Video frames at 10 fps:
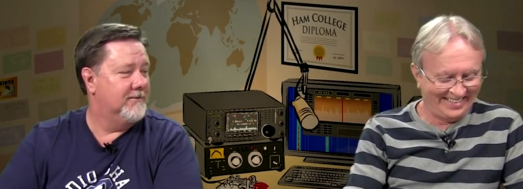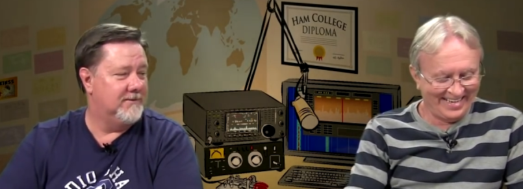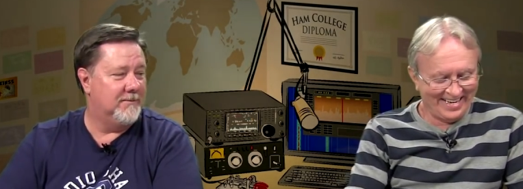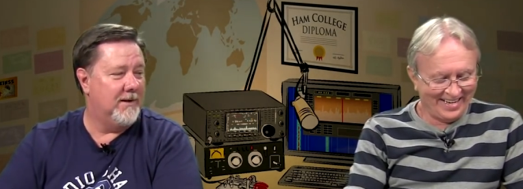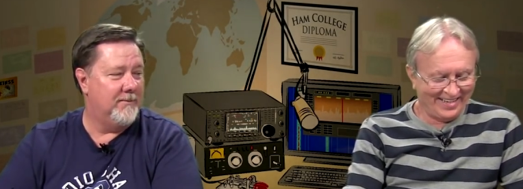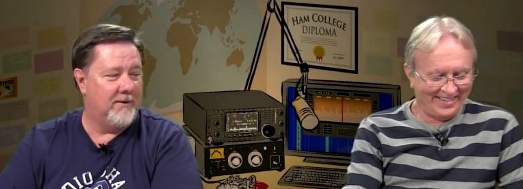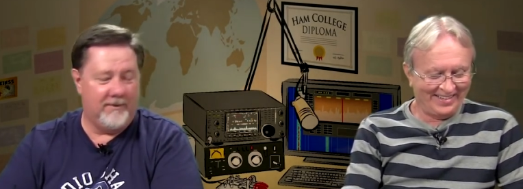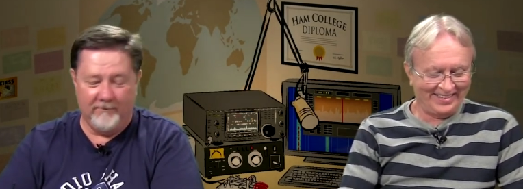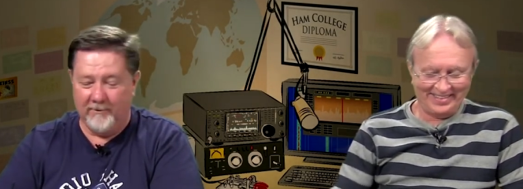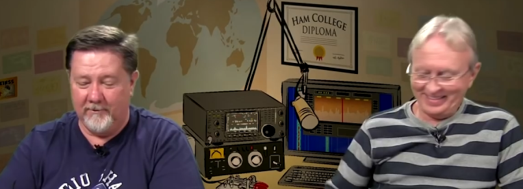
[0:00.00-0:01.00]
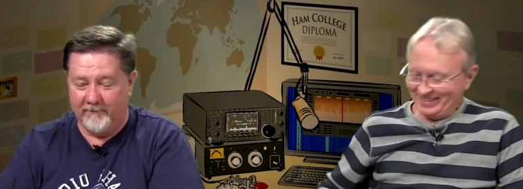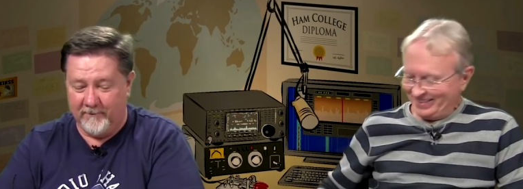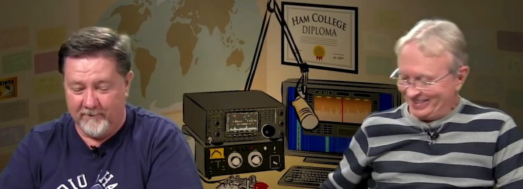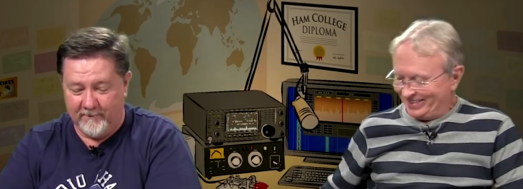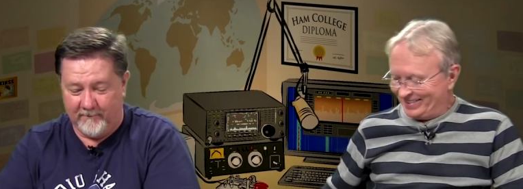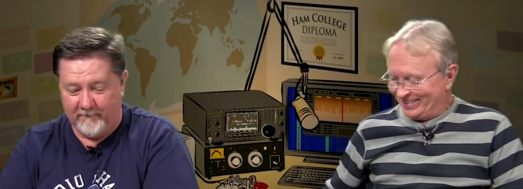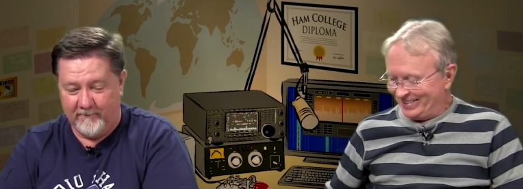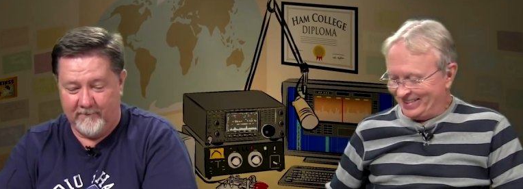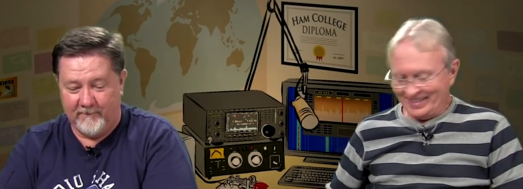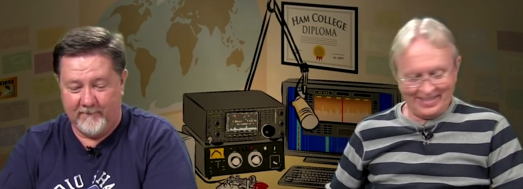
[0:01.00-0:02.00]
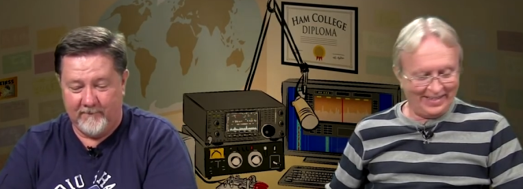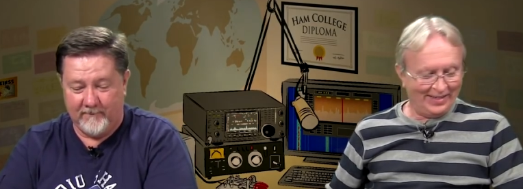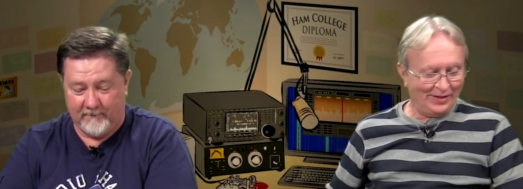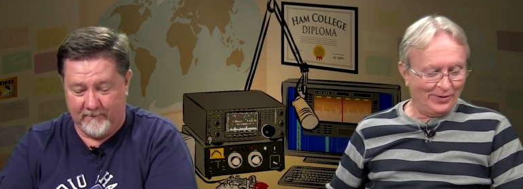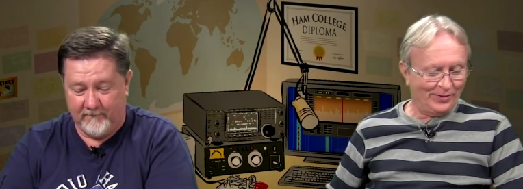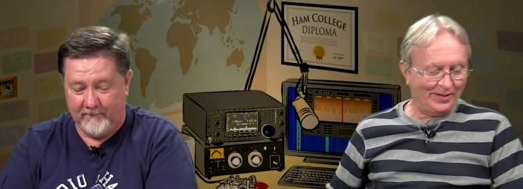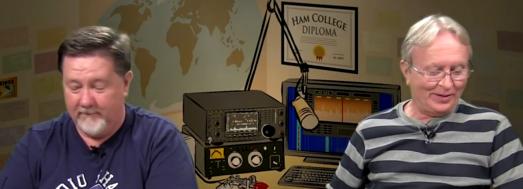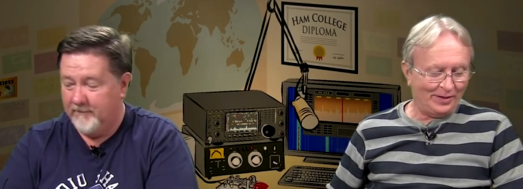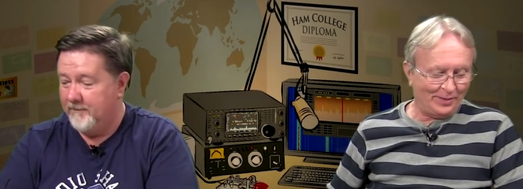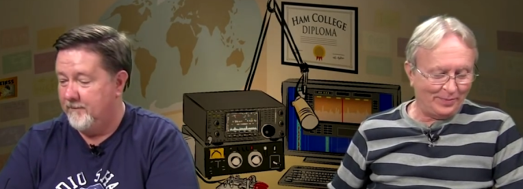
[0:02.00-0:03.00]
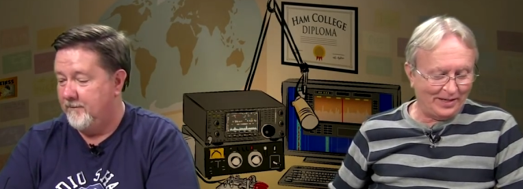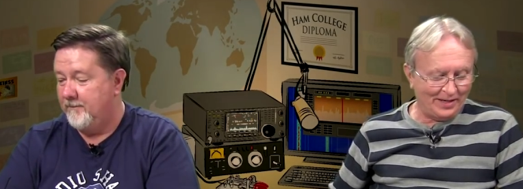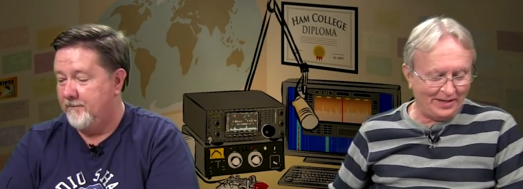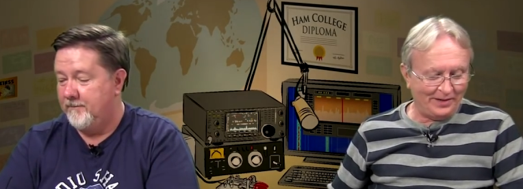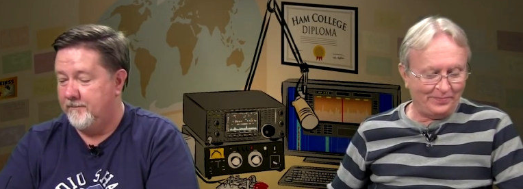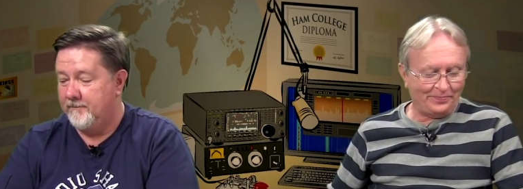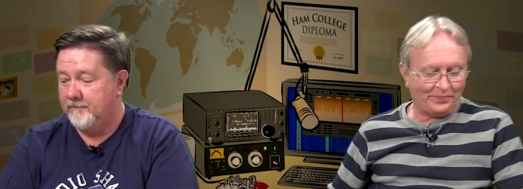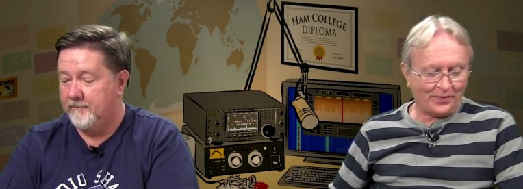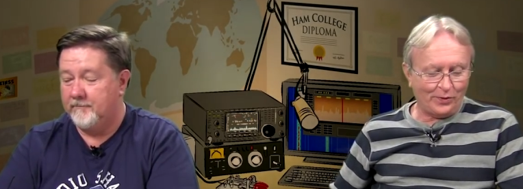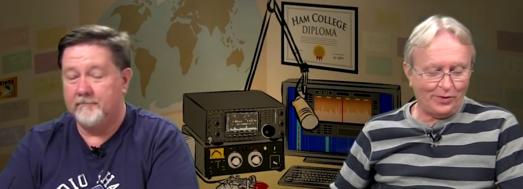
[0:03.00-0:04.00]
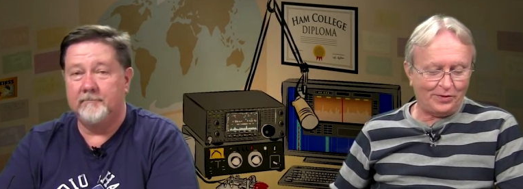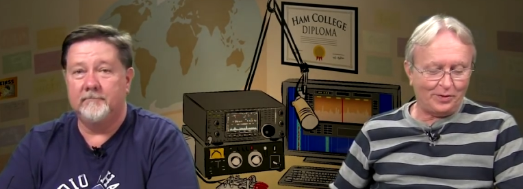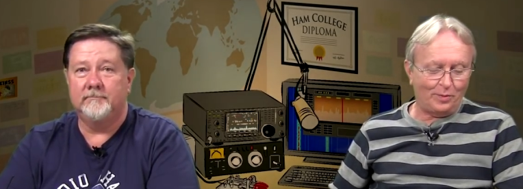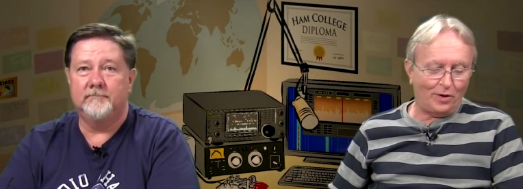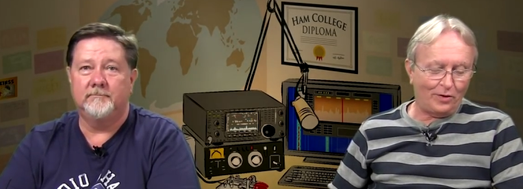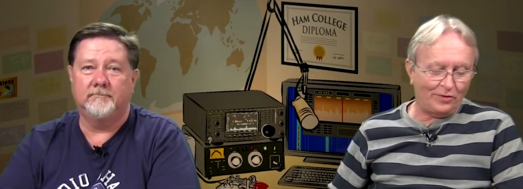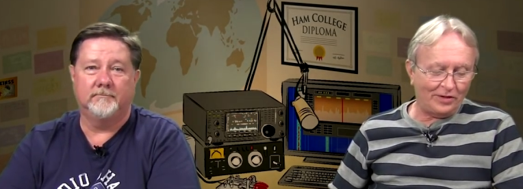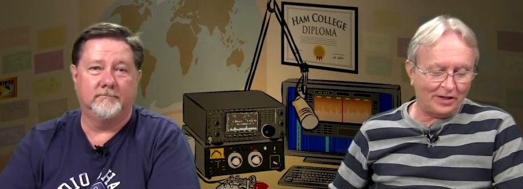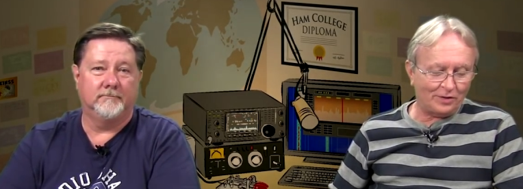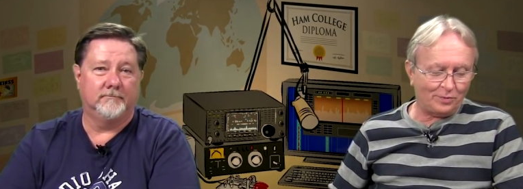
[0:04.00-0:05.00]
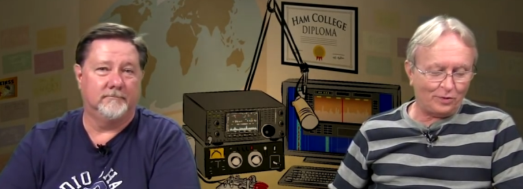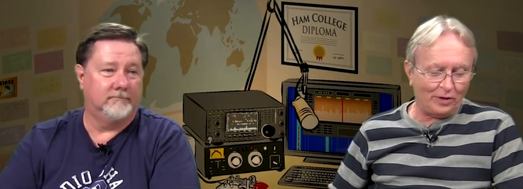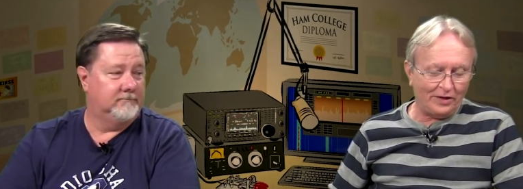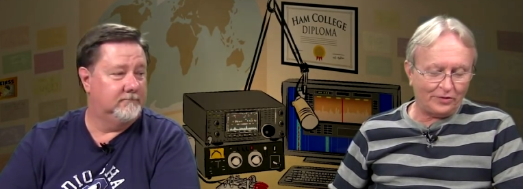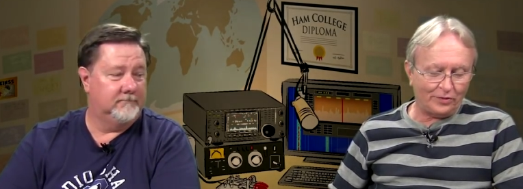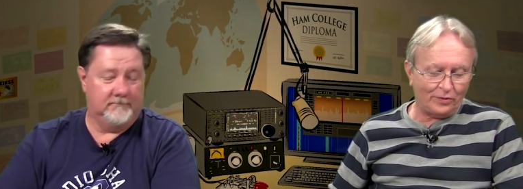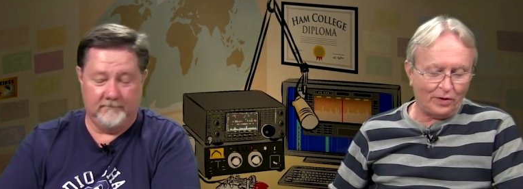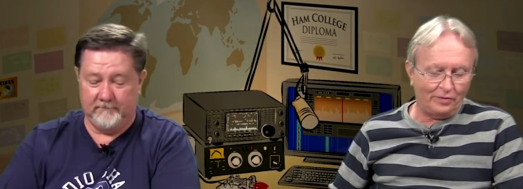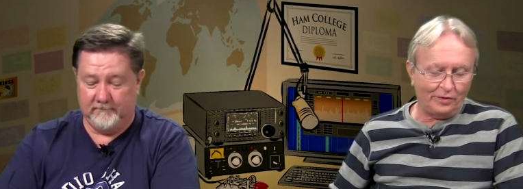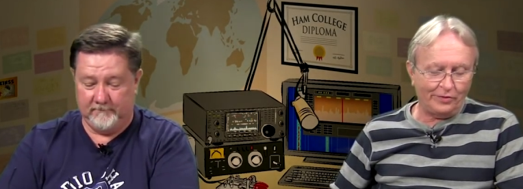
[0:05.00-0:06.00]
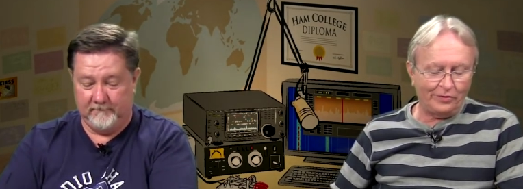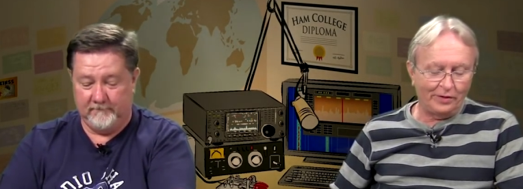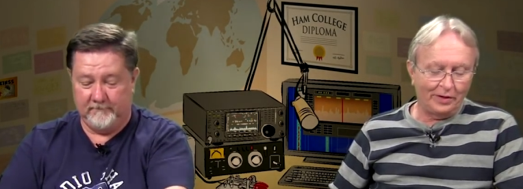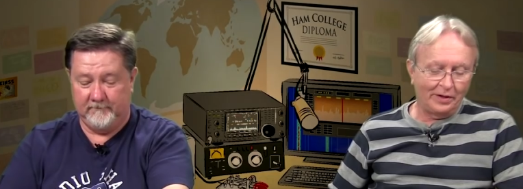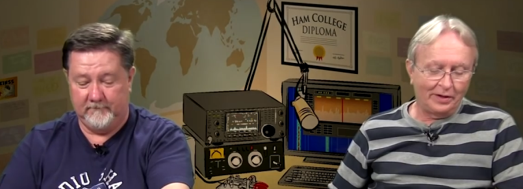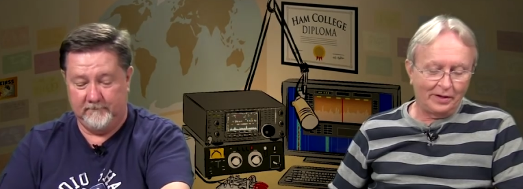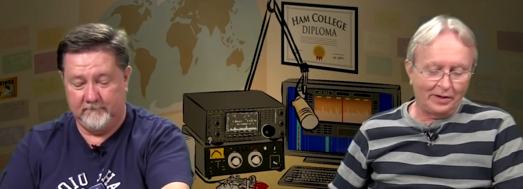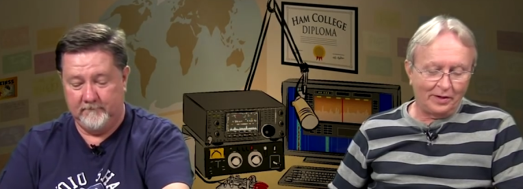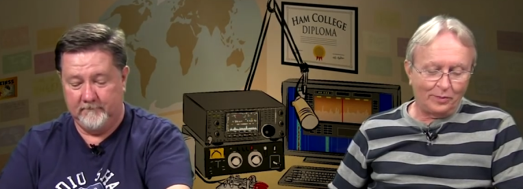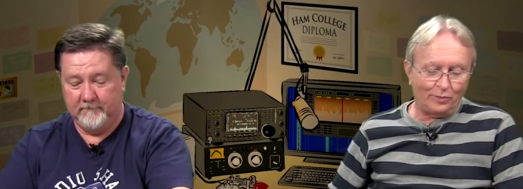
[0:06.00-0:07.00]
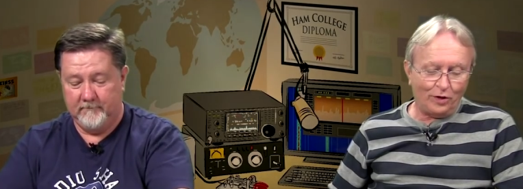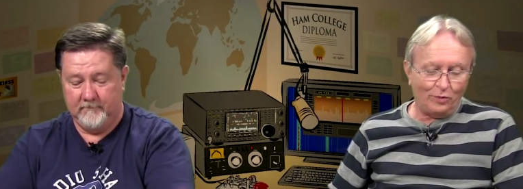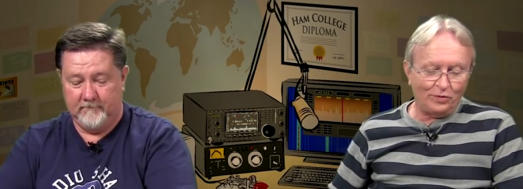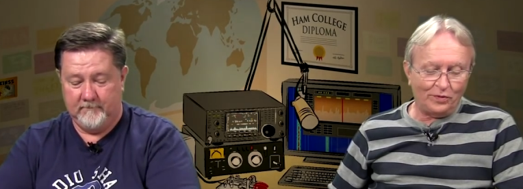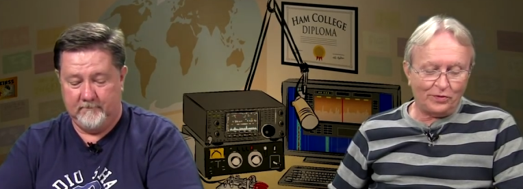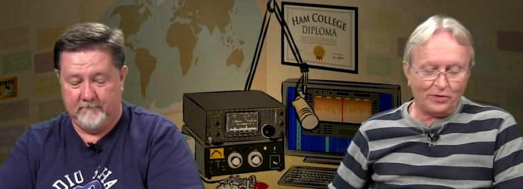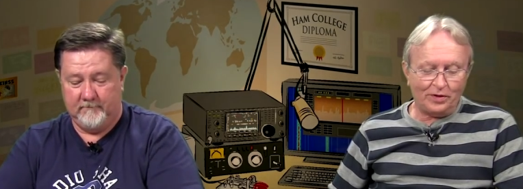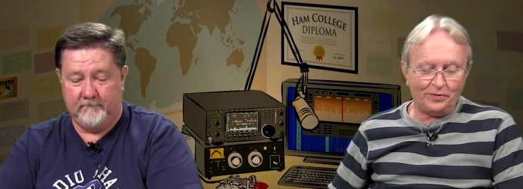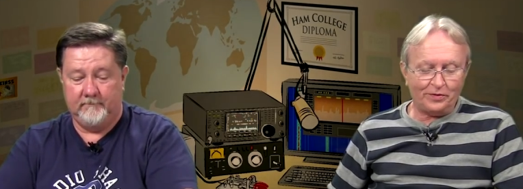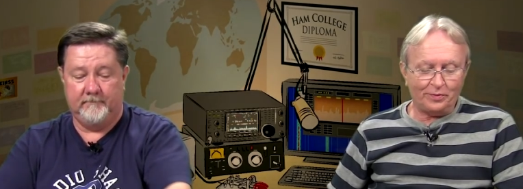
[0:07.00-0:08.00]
Speaker 1: Somebody probably wrote it for him.
Speaker 2: Well, uh, beginning with the Mars exploration rovers, probes on the surface of